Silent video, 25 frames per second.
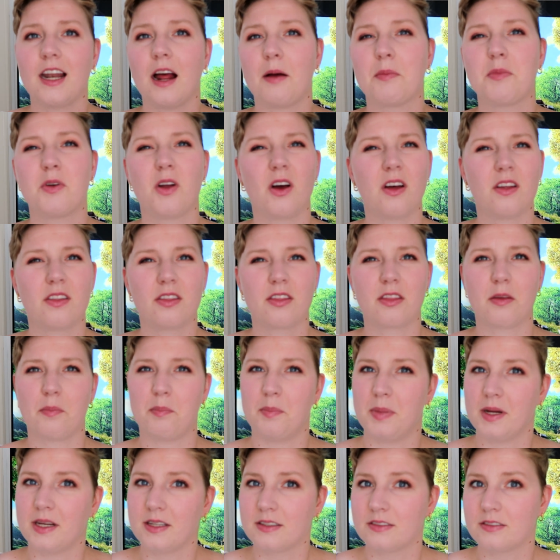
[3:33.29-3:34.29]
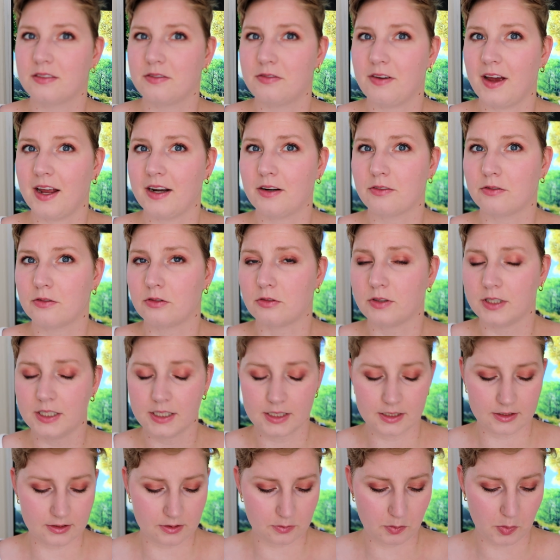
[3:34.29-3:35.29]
I'm not the biggest fan of greens,